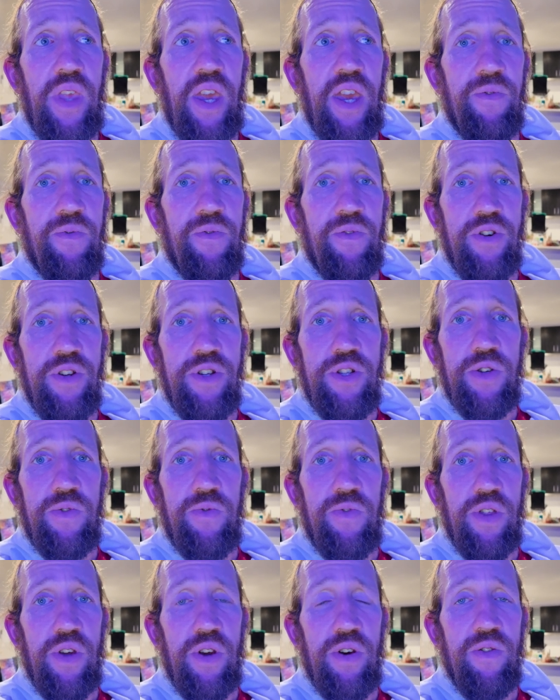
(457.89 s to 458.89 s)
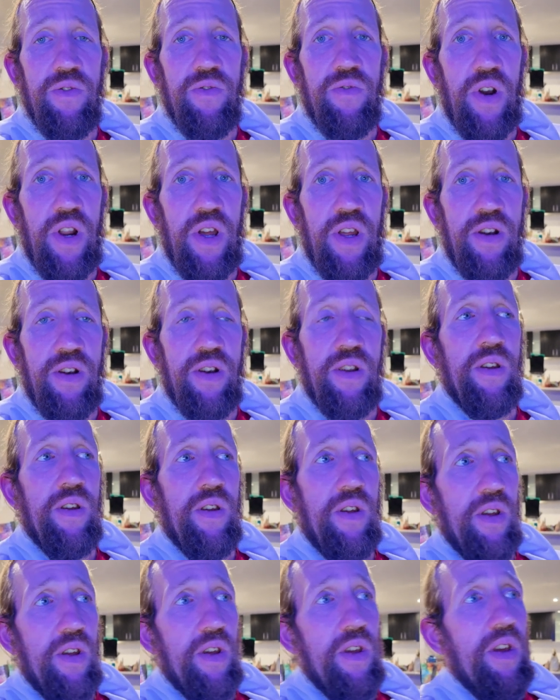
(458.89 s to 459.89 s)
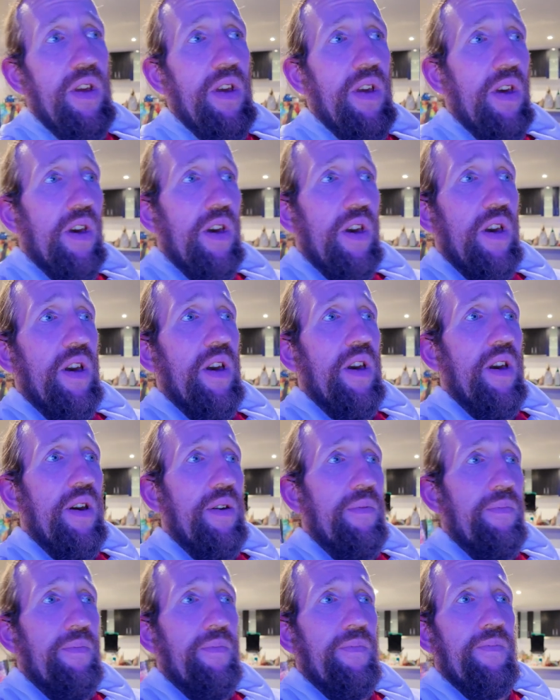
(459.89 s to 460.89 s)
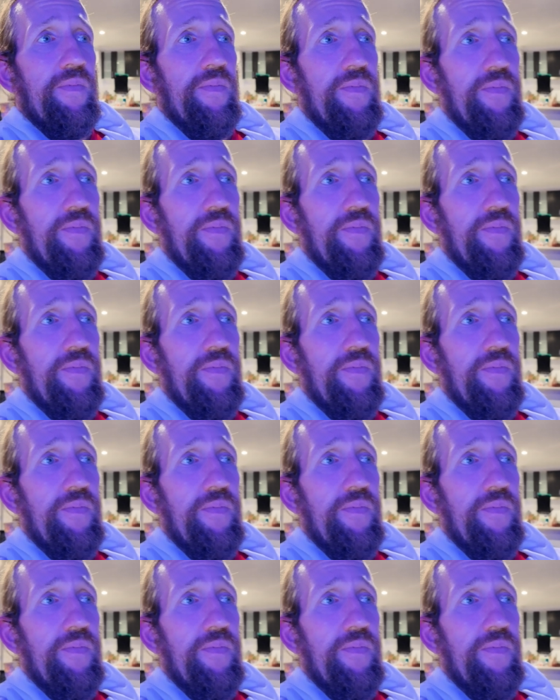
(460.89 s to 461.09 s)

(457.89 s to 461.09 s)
average for the whole run. Um,